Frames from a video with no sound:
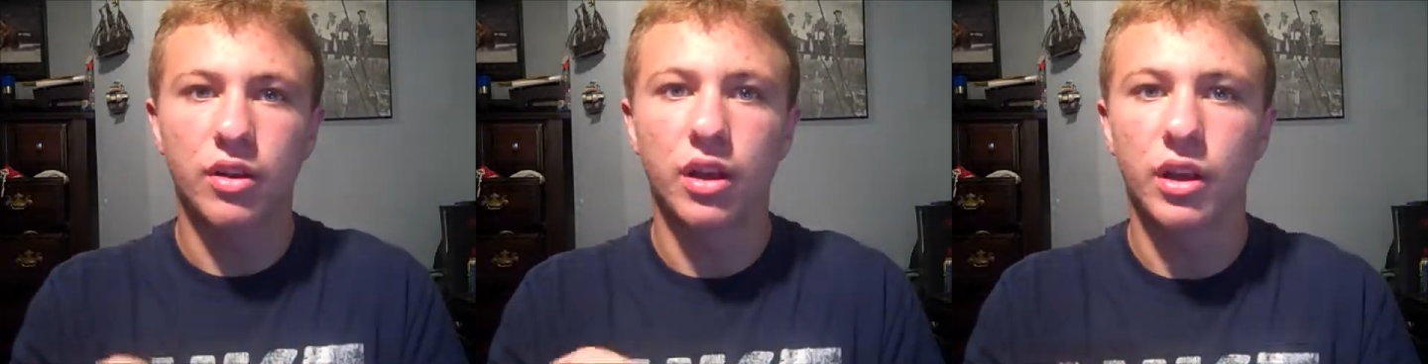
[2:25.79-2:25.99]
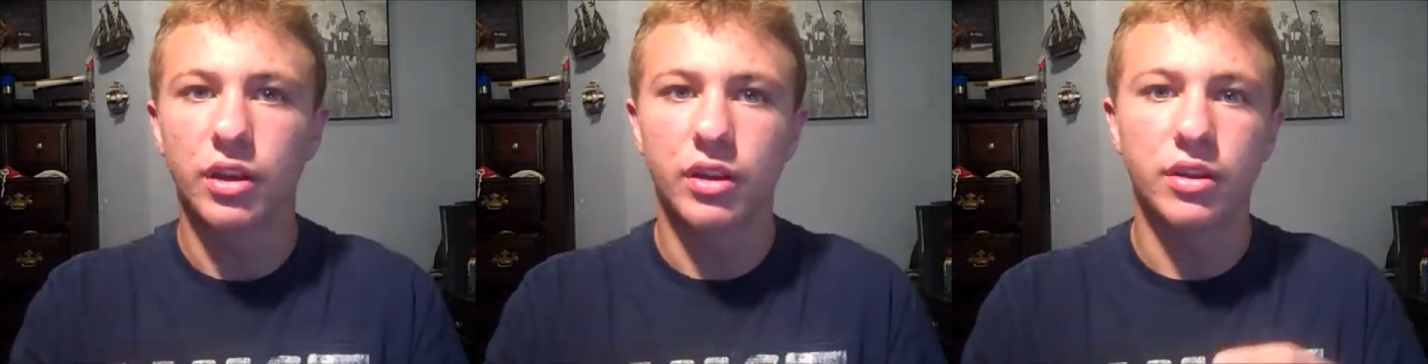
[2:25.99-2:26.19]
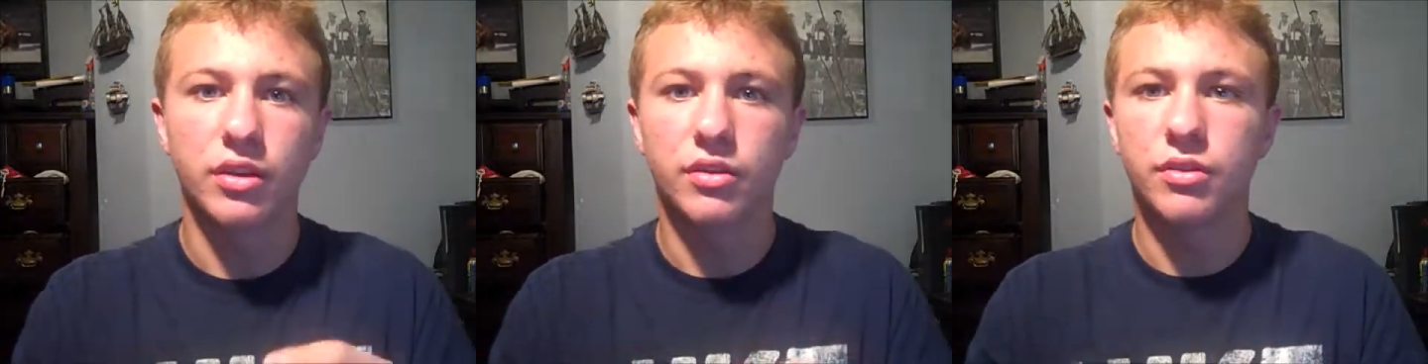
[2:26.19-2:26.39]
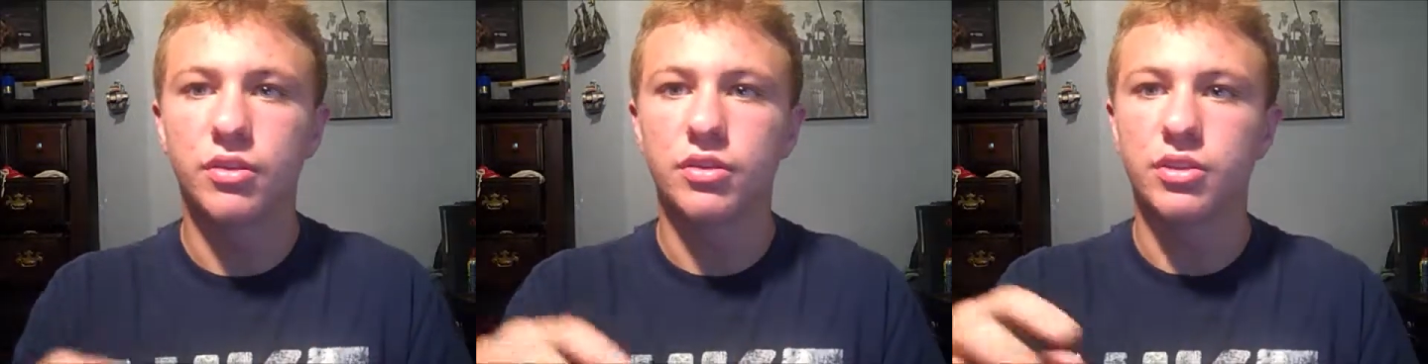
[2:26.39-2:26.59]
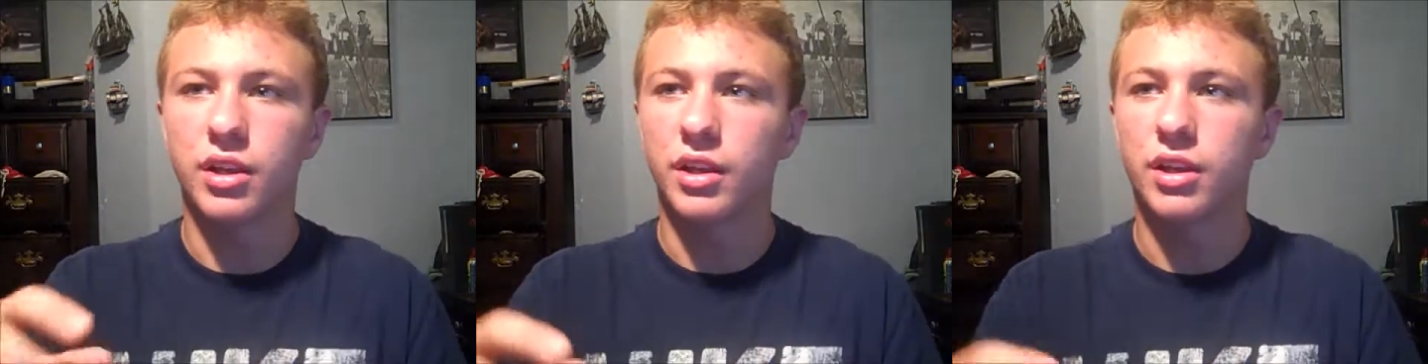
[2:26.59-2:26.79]
and
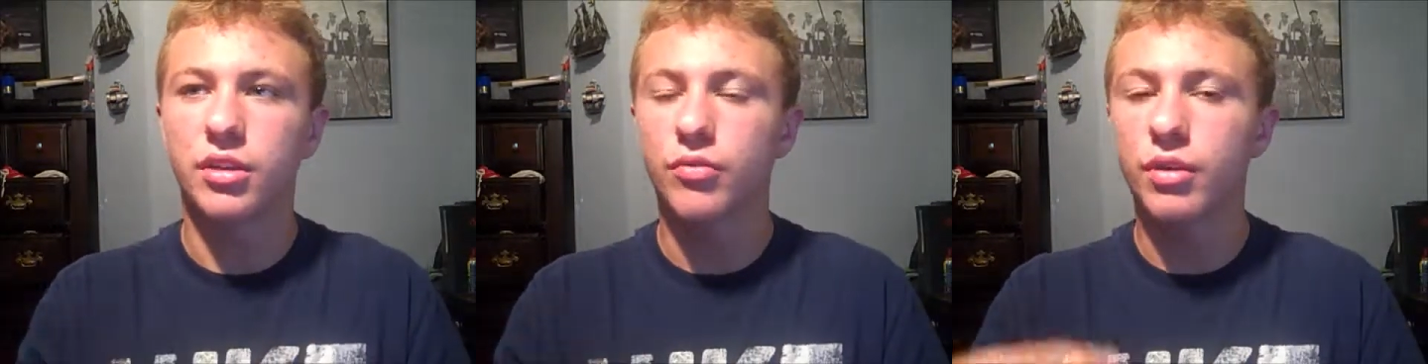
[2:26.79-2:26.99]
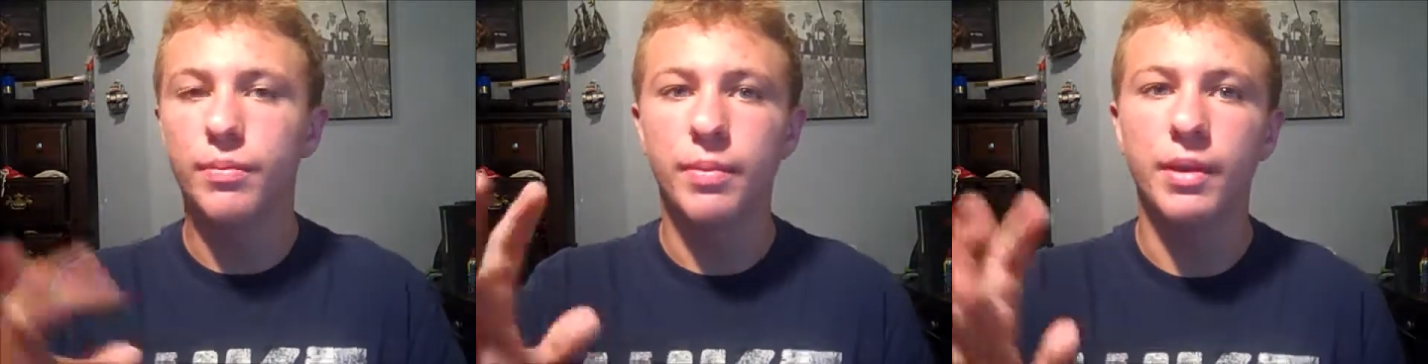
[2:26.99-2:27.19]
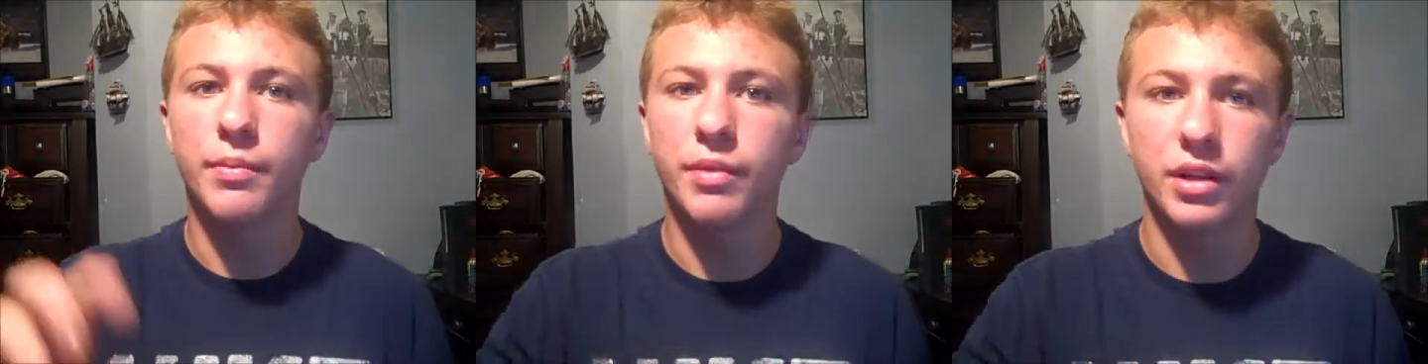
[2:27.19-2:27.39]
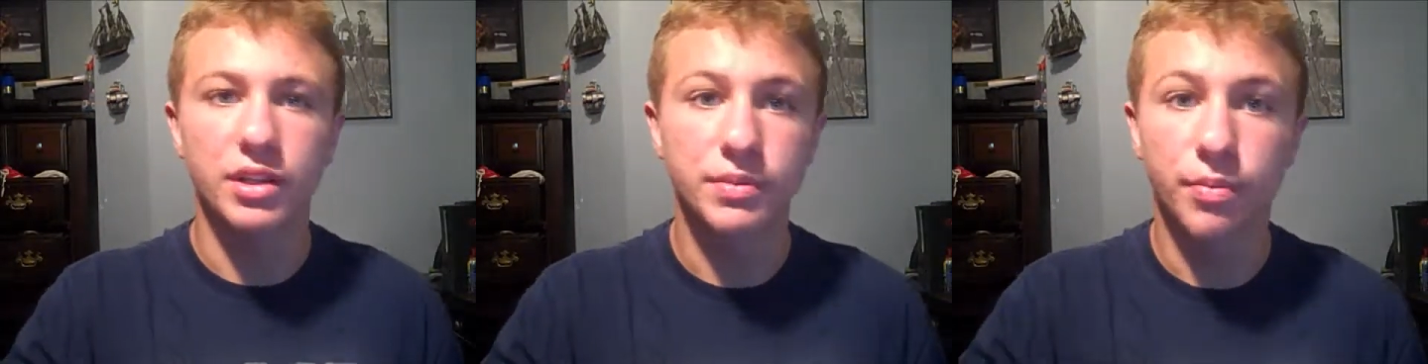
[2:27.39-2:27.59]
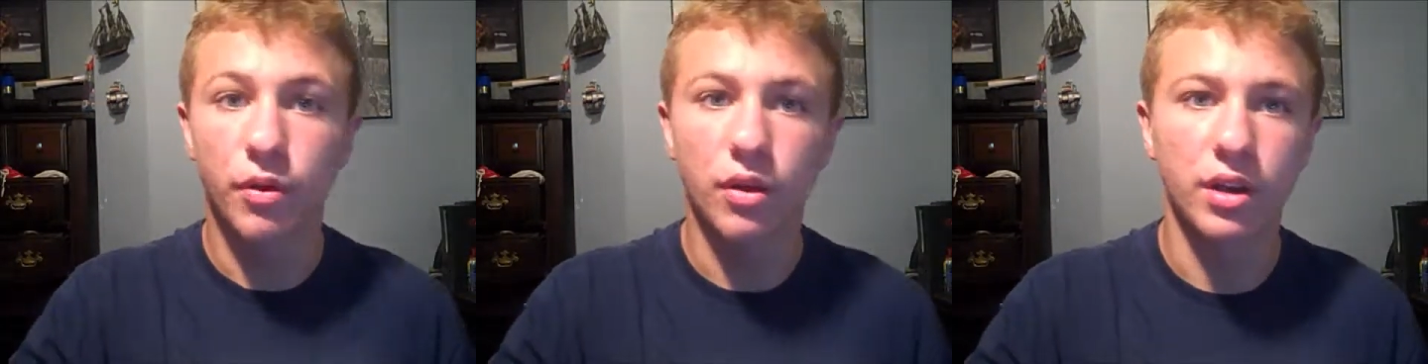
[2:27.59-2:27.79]
there's like 3 people that
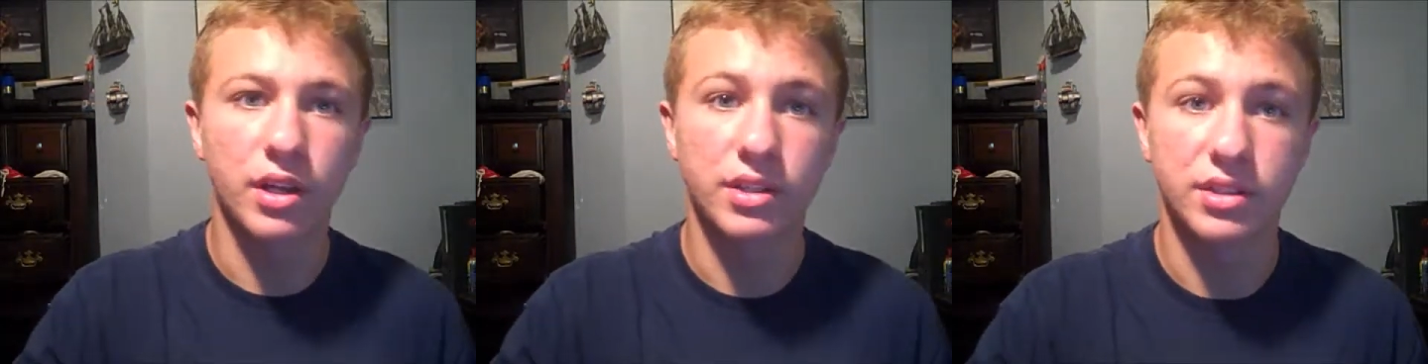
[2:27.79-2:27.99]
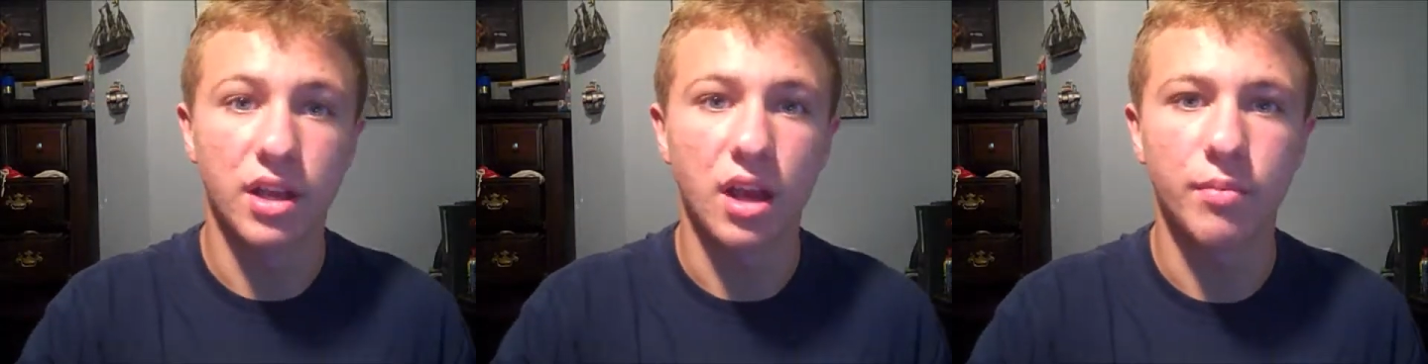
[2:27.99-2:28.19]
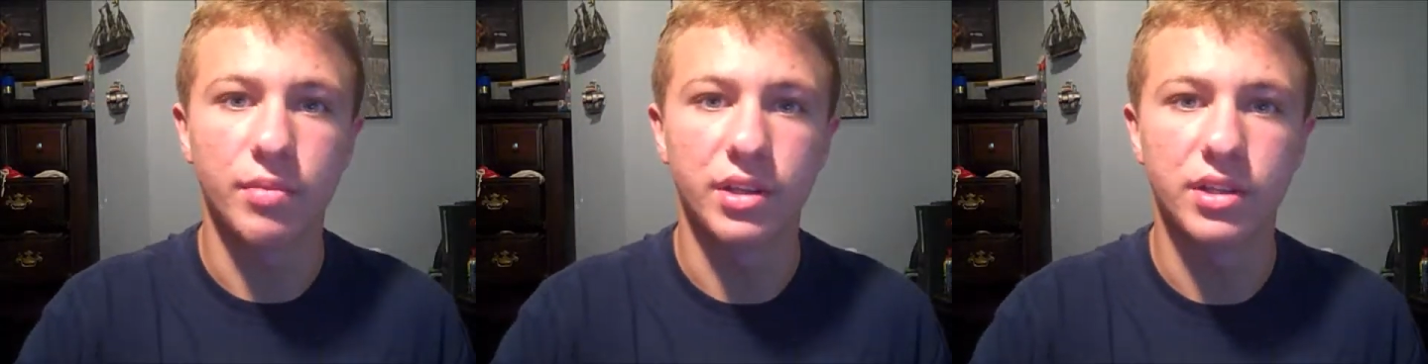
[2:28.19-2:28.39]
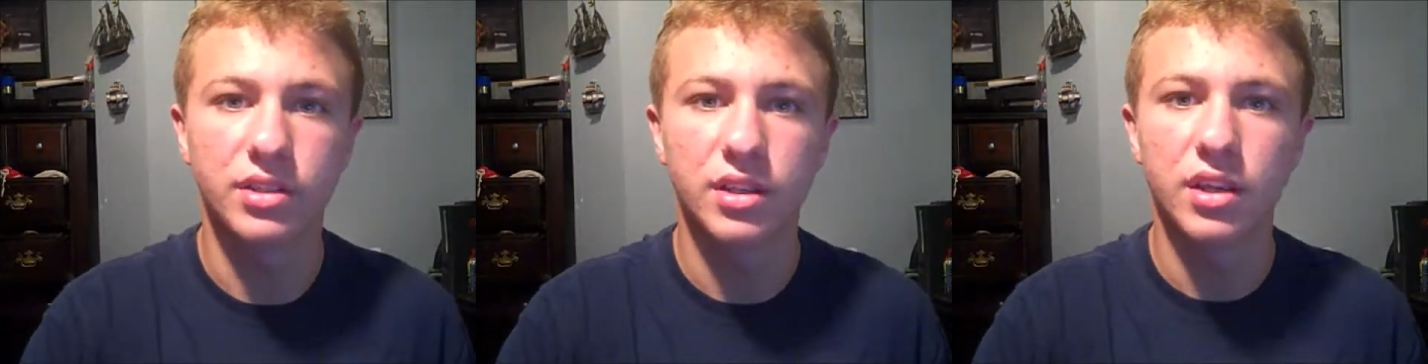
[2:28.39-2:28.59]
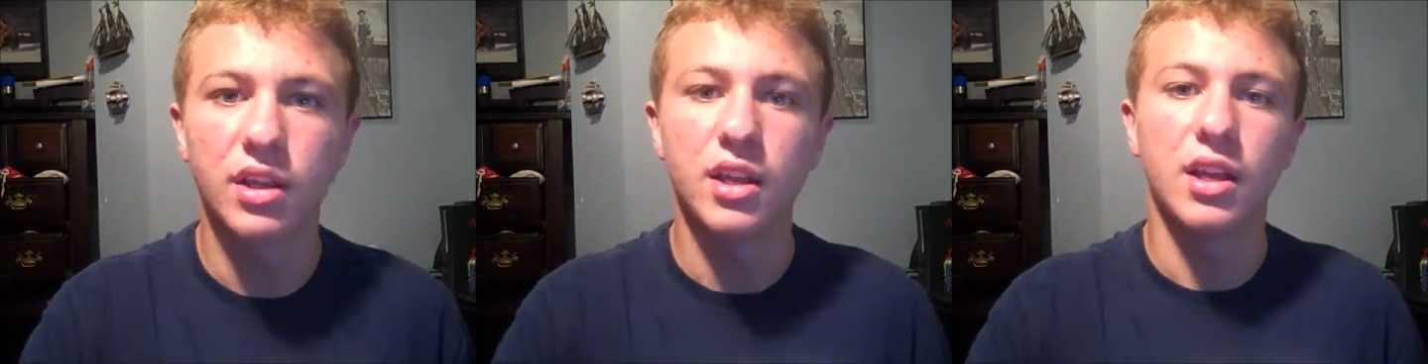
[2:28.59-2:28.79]
spawn as
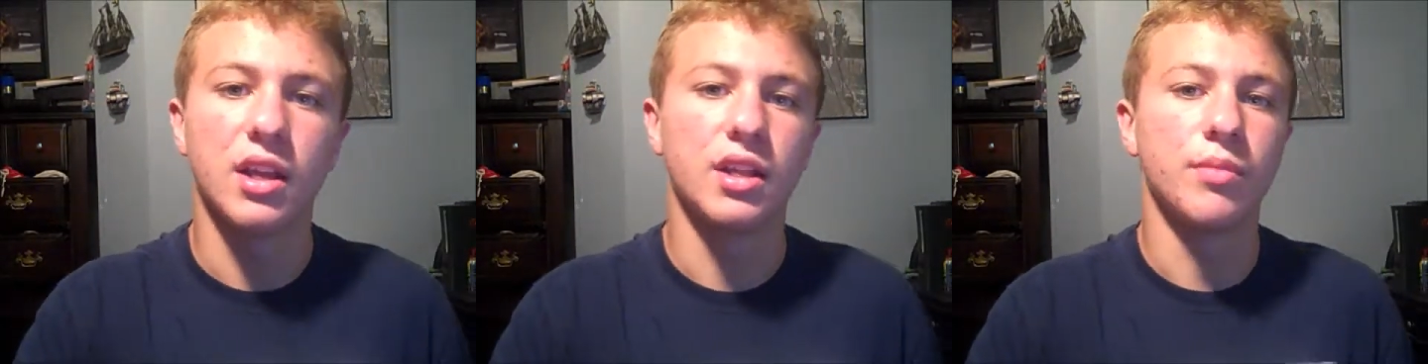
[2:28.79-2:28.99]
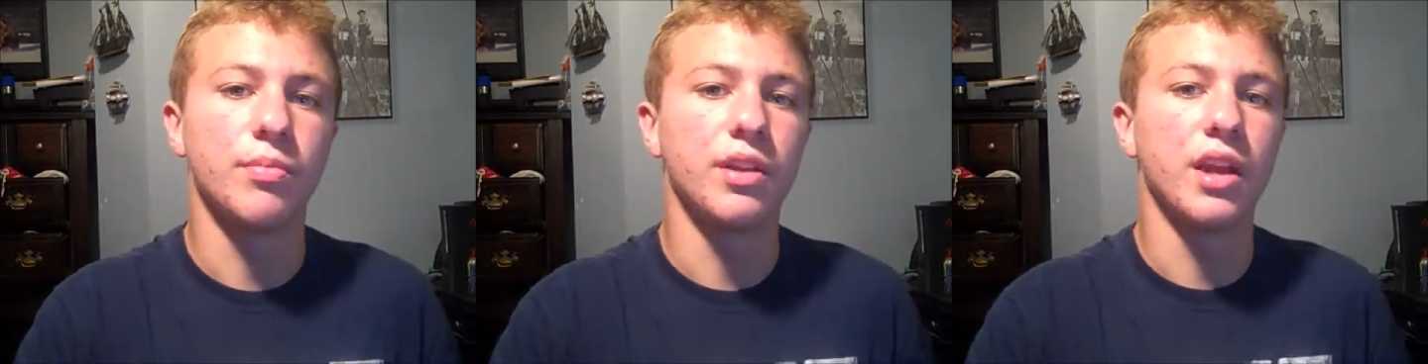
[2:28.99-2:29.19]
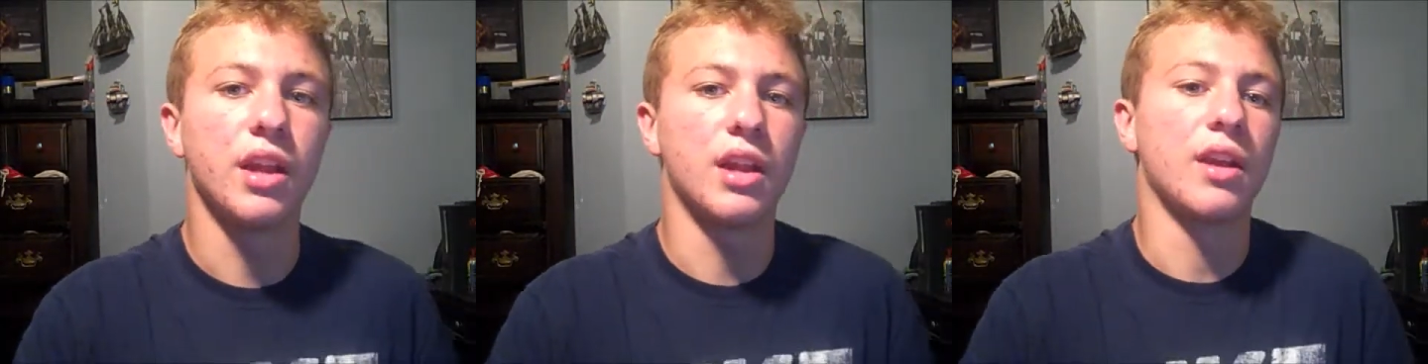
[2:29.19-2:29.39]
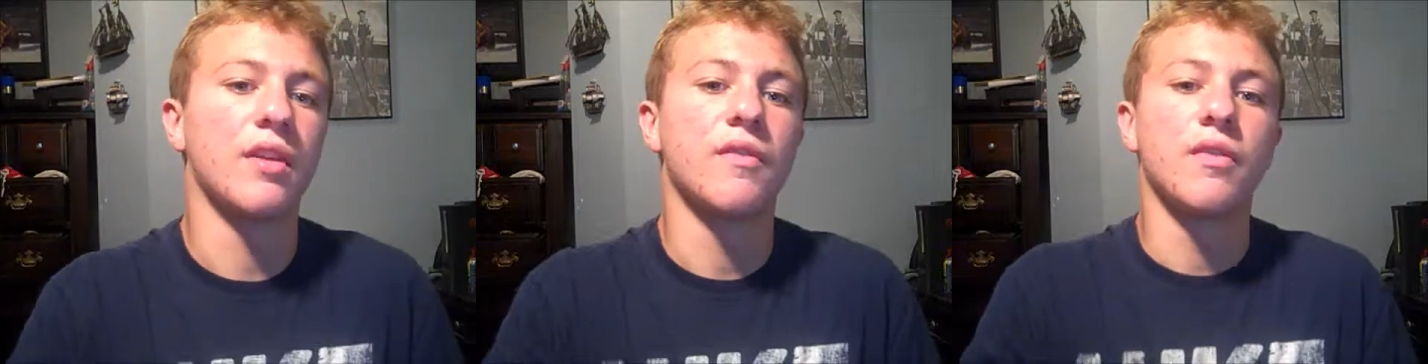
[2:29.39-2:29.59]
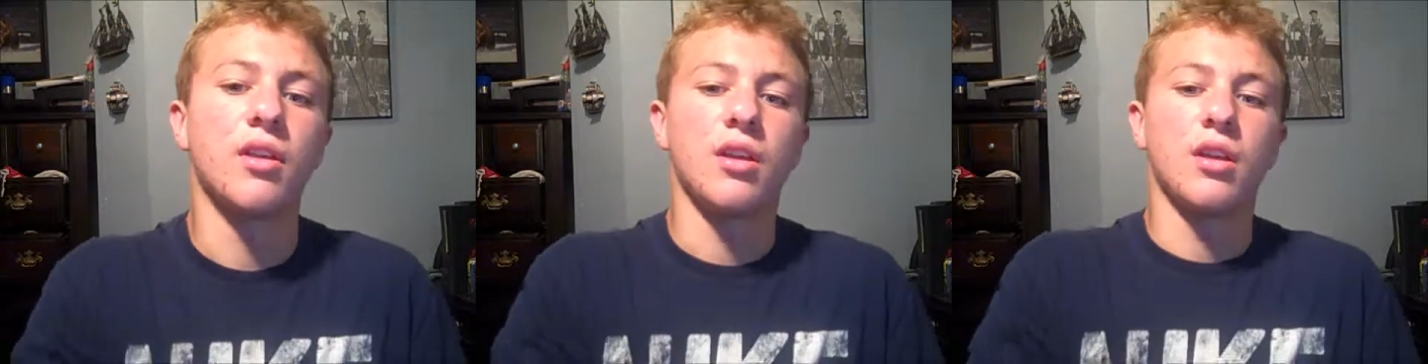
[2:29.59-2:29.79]
zombies in the beginning.